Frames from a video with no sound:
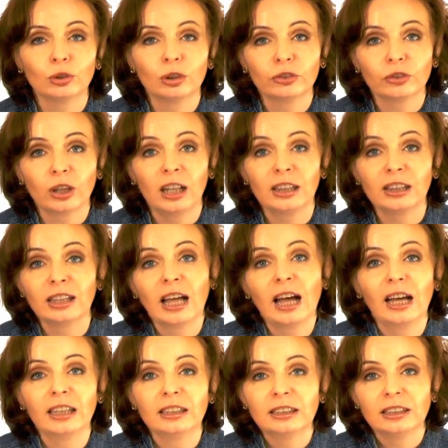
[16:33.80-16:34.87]
there's a
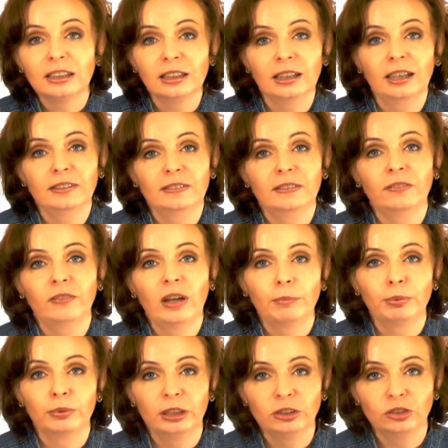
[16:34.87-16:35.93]
lot less
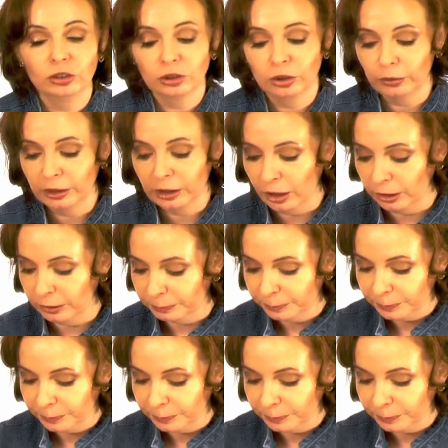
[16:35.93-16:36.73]
evaporation going on.